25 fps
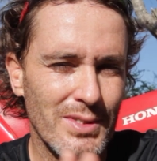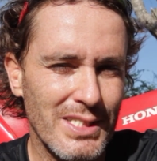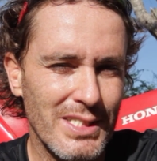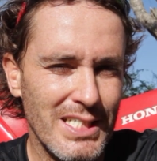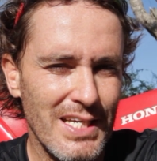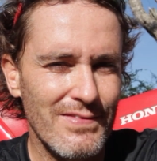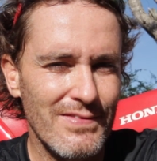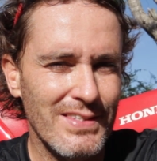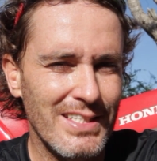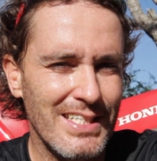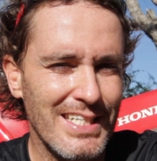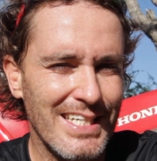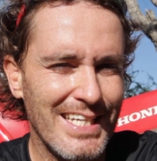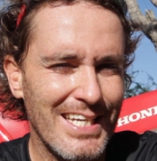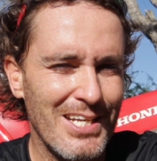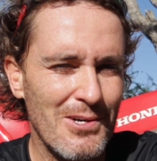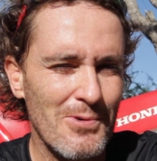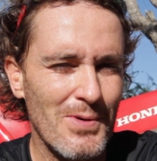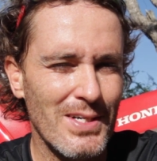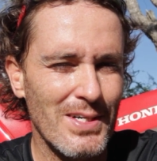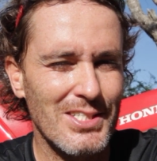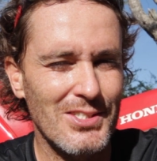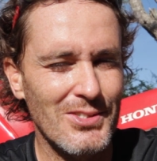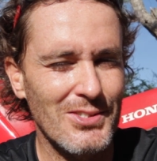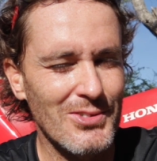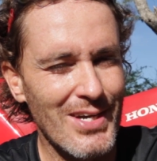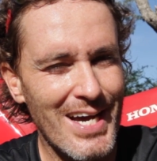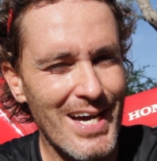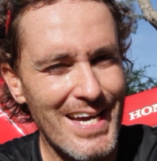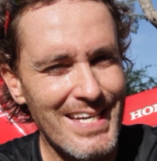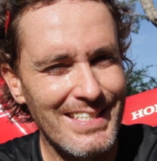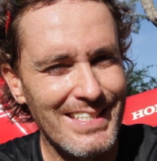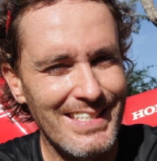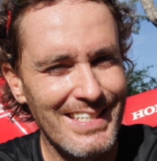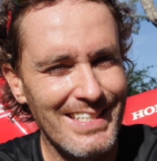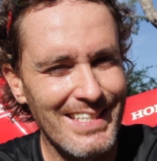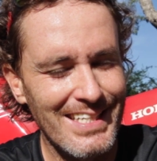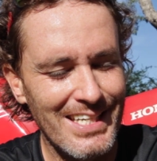17 kilowatts to
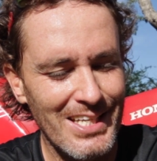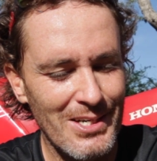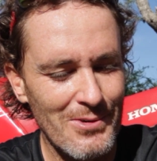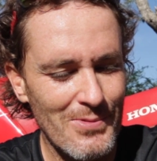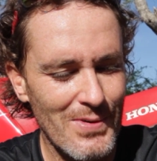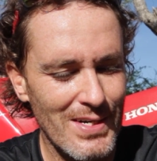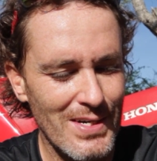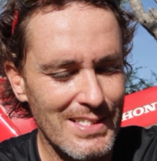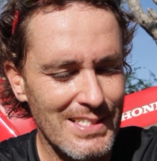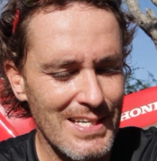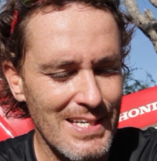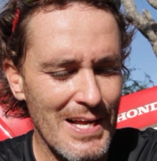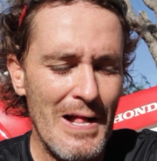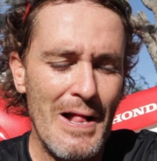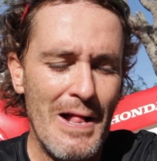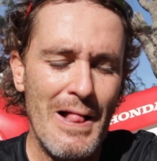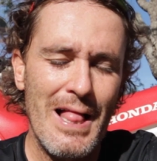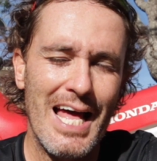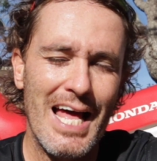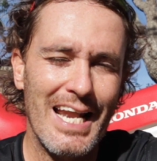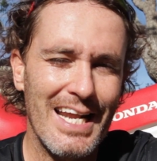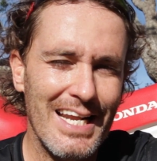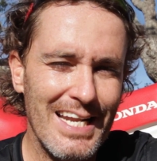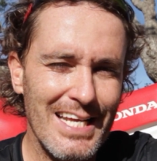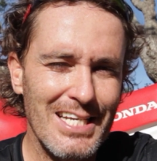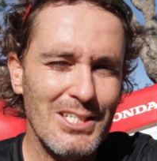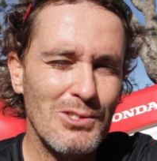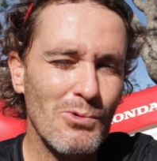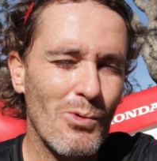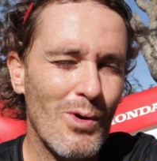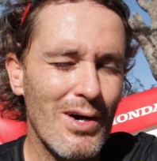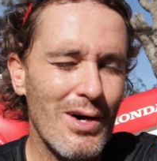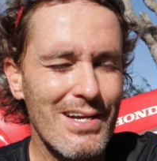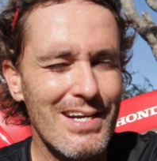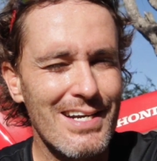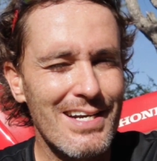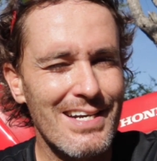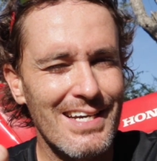18 kilowatts, and it is
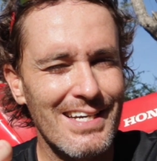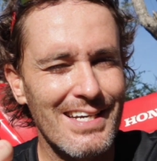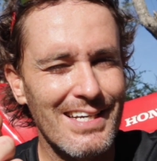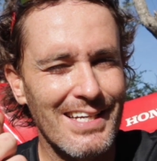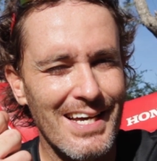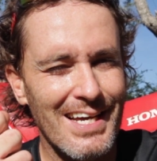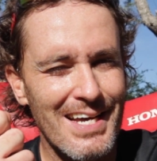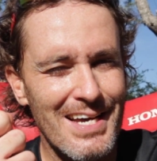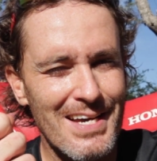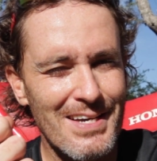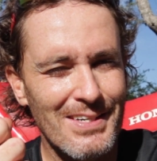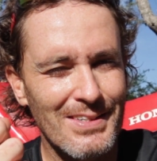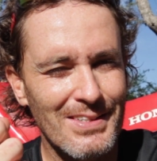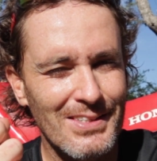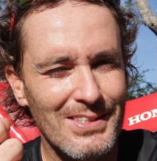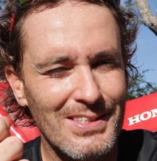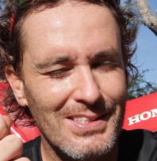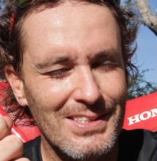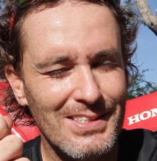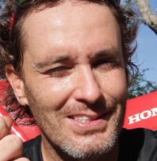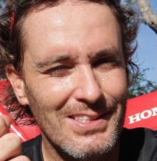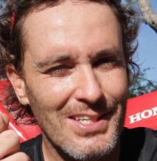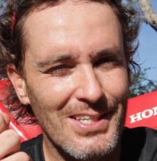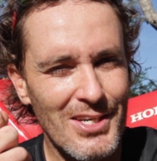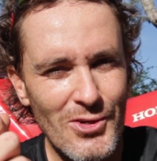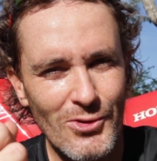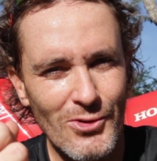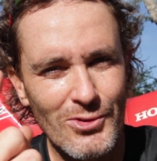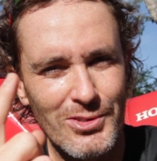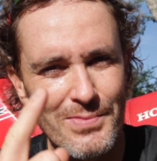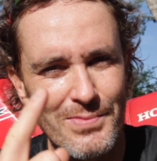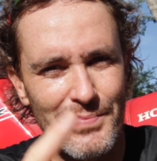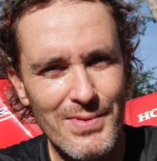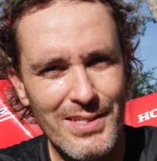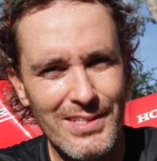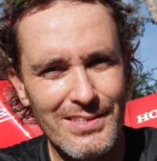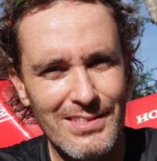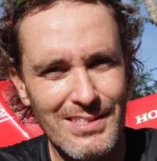1
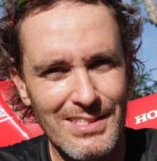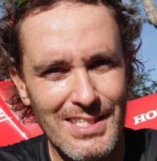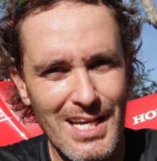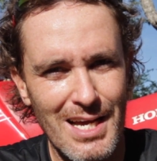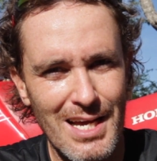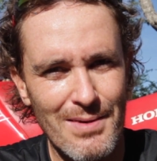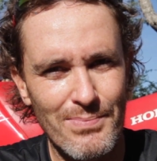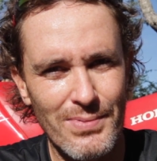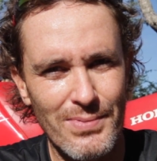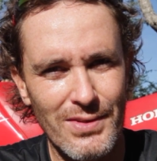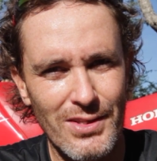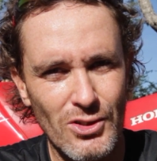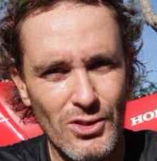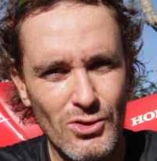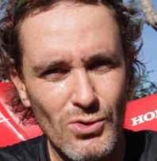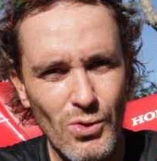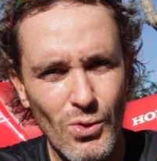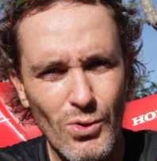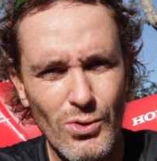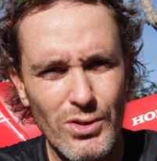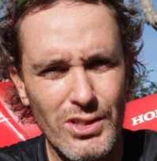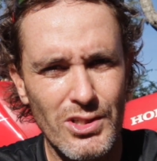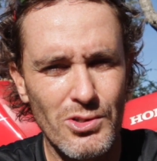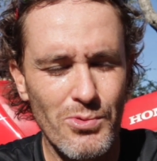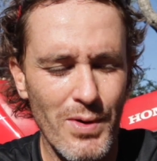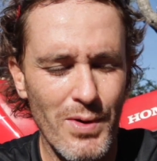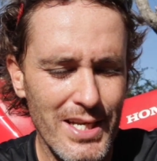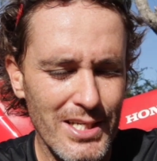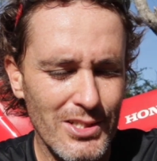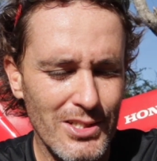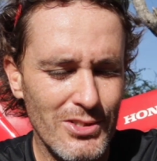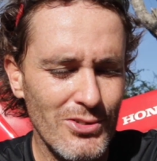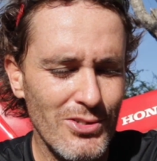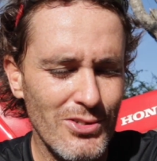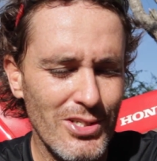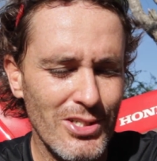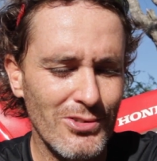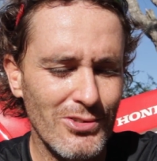Newton meters up in the torque,
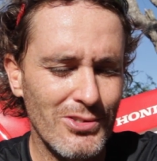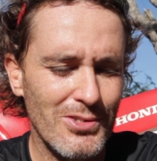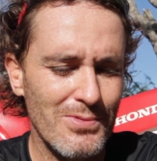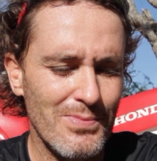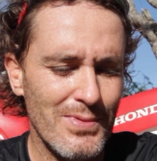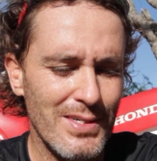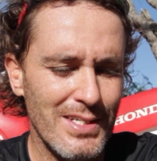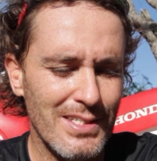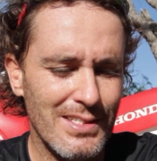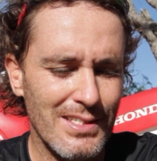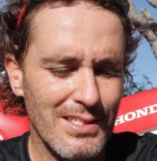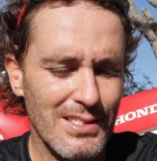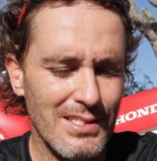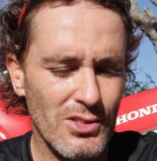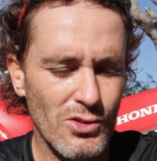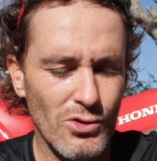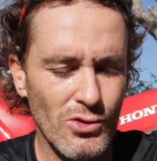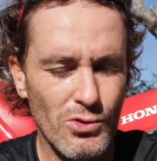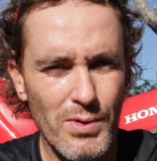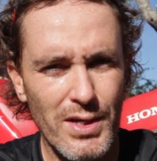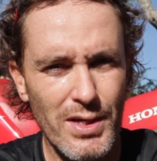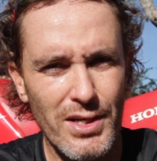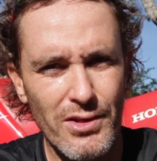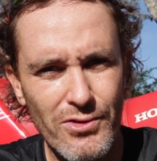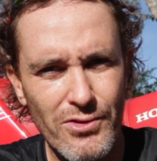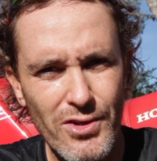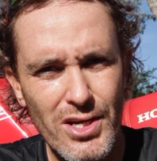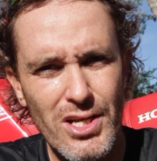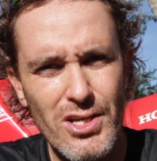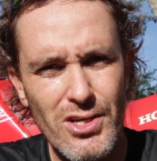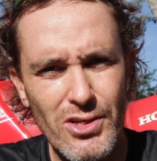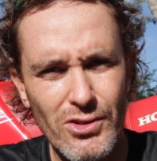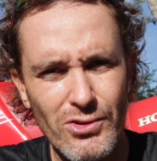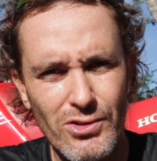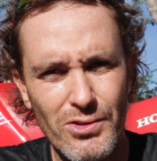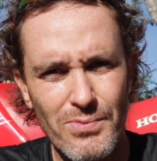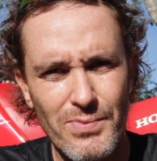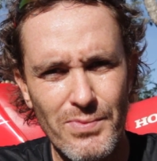22 Newton meters to 23
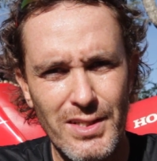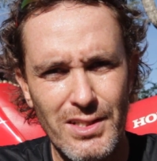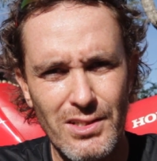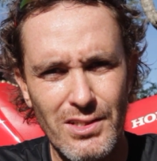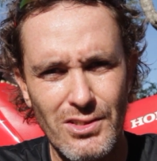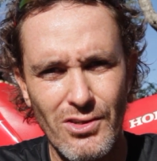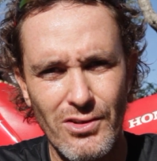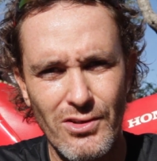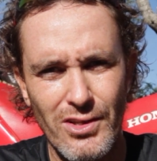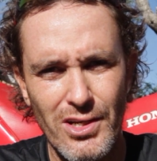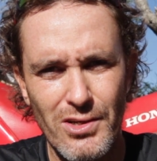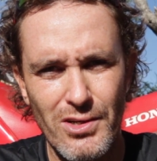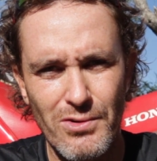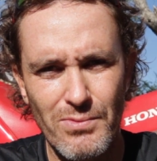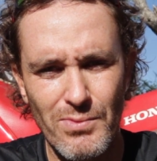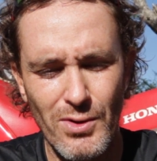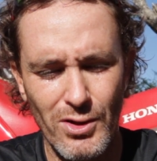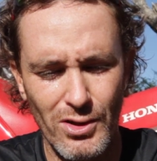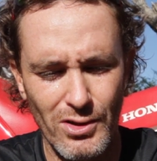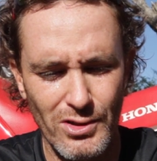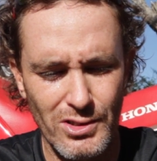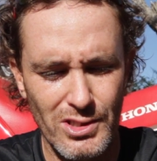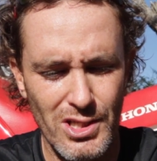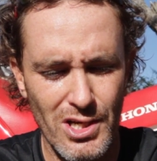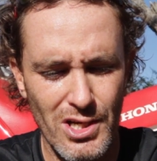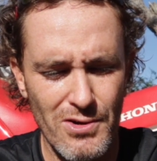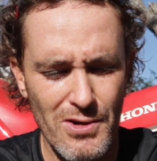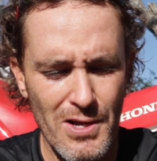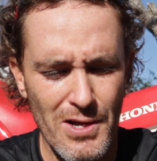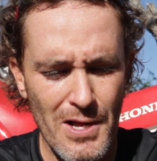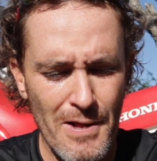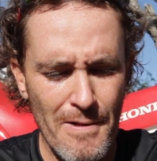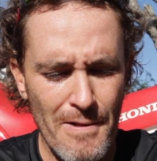Newton meters on the new model. So